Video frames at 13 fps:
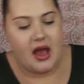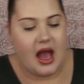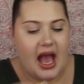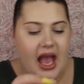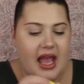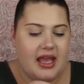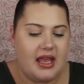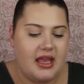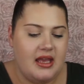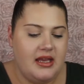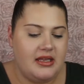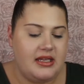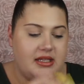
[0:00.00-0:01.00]

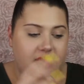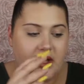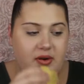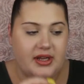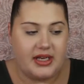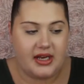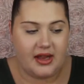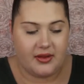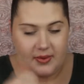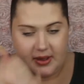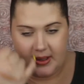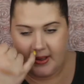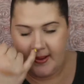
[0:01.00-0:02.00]
I need to go get another
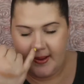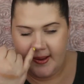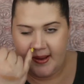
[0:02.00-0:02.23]
one.